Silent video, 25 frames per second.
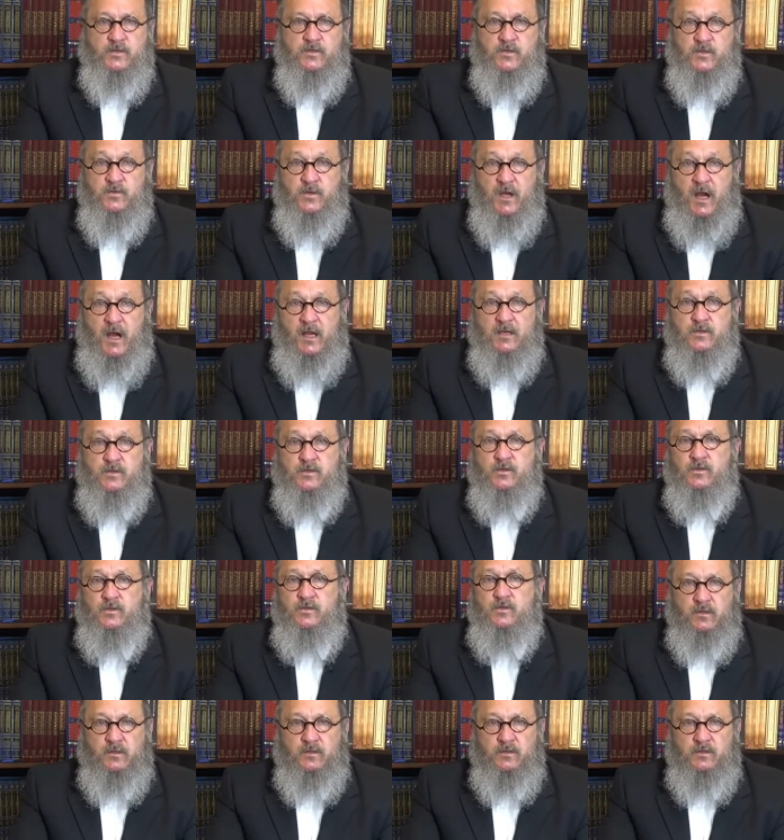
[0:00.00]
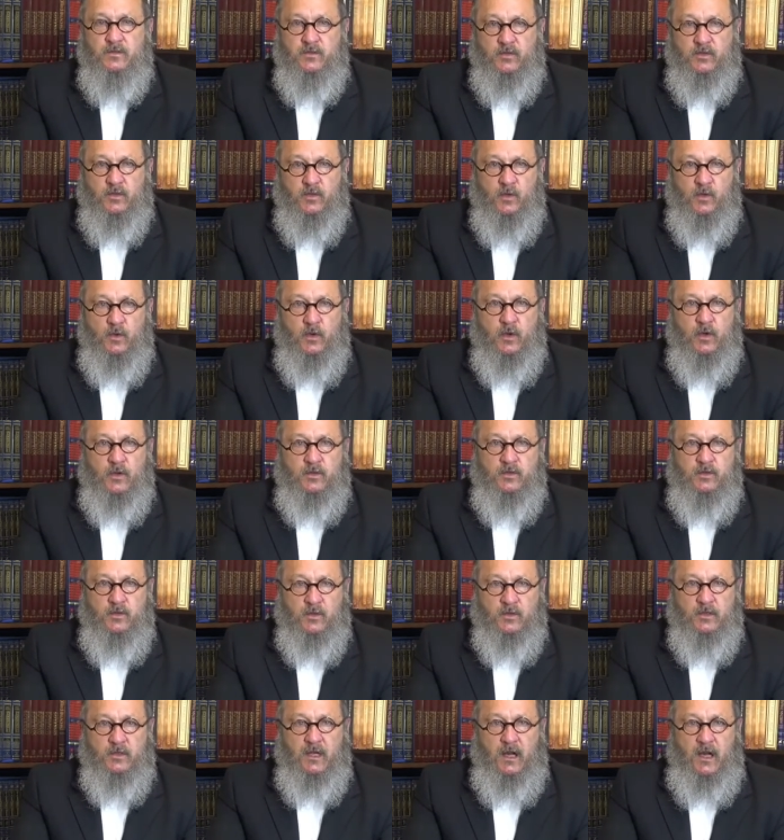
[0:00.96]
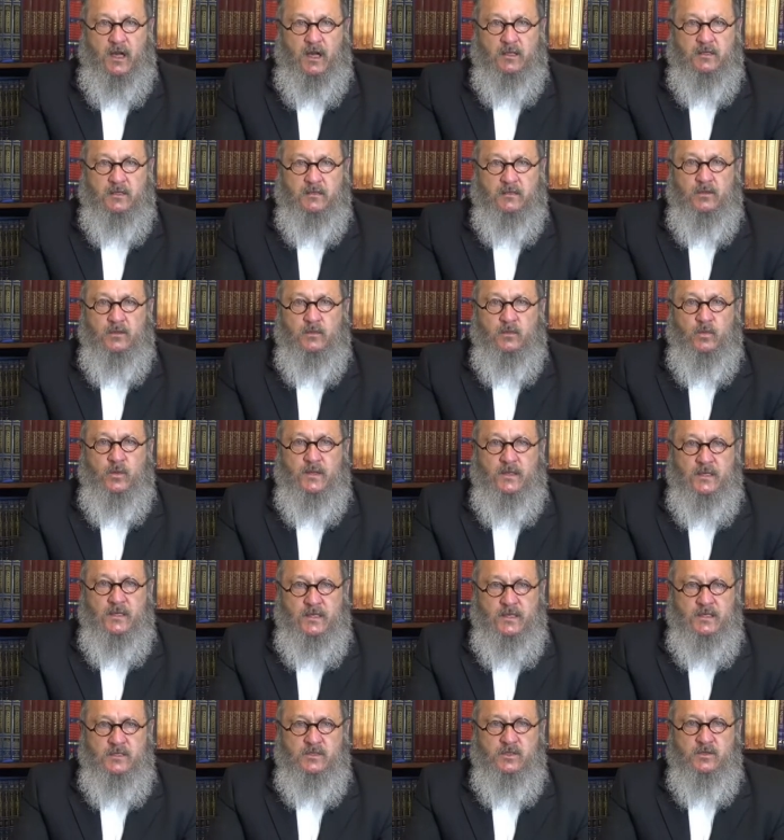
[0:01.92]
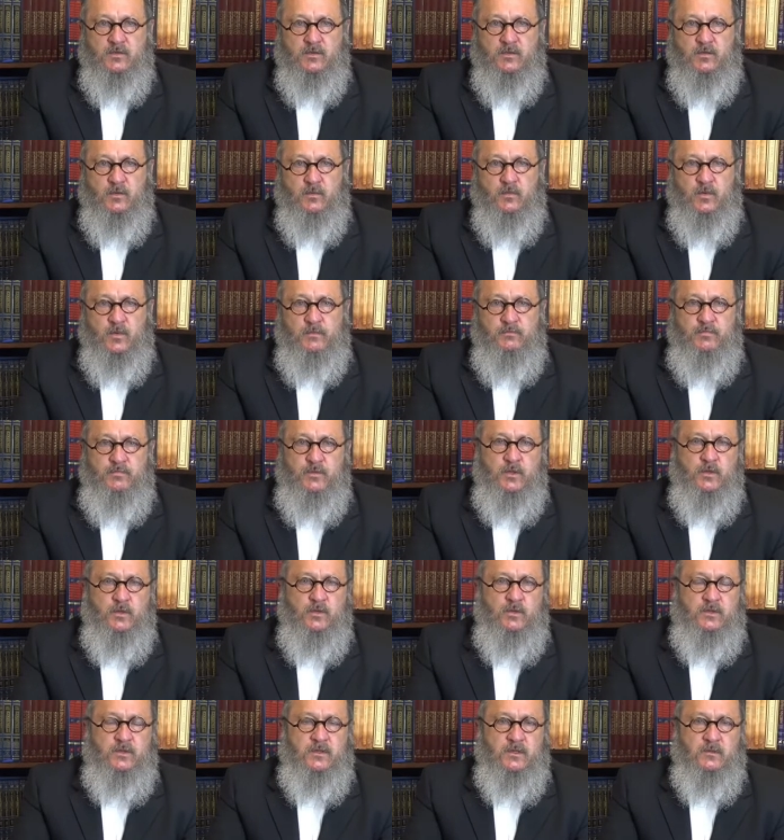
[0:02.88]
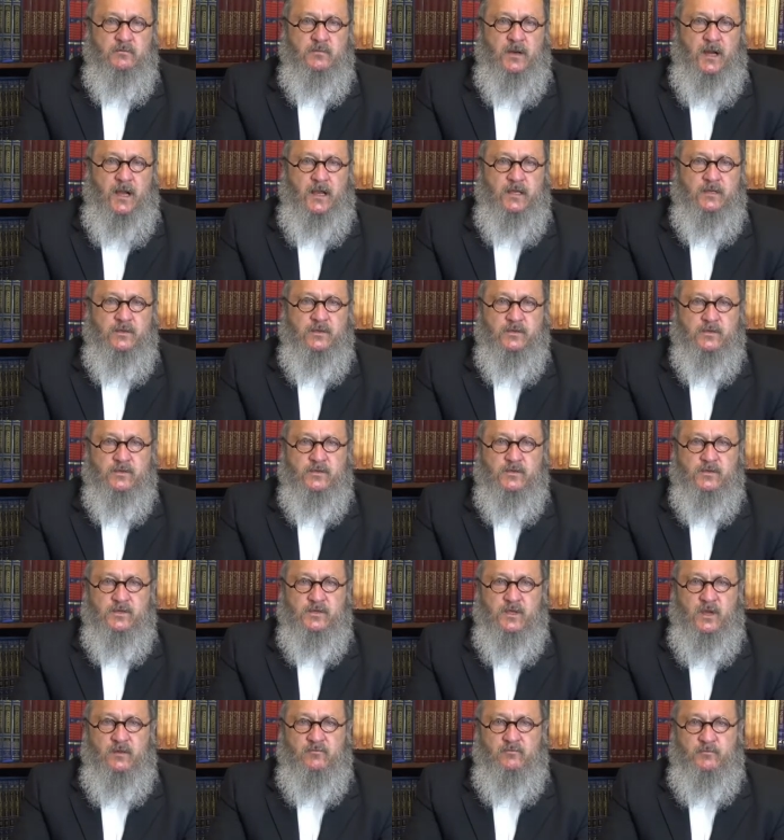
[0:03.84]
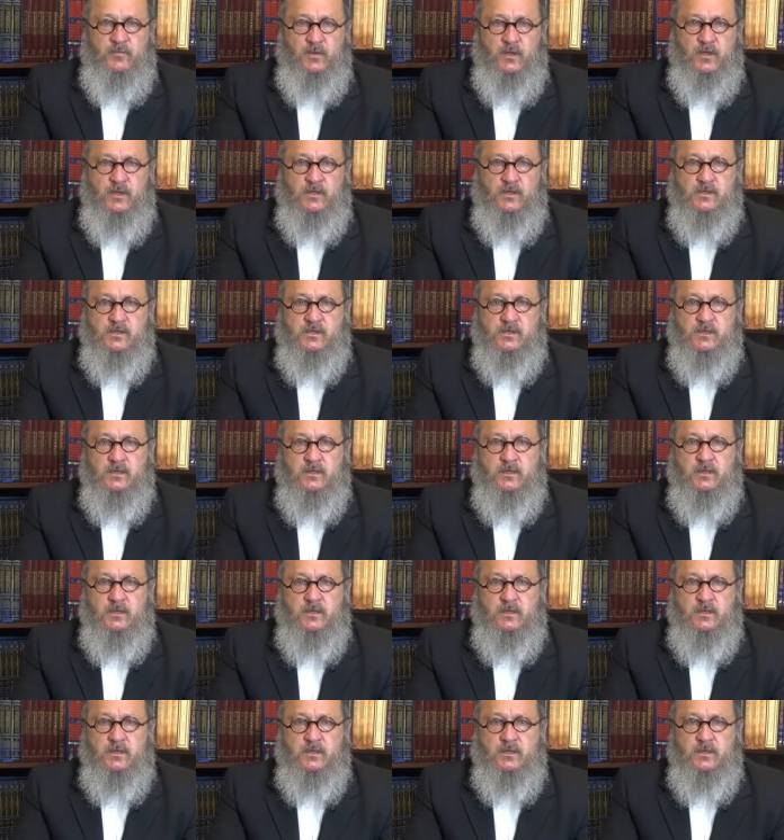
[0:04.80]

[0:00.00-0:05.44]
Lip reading: Do not do to the Lord your God. We need to rebuke the binders of books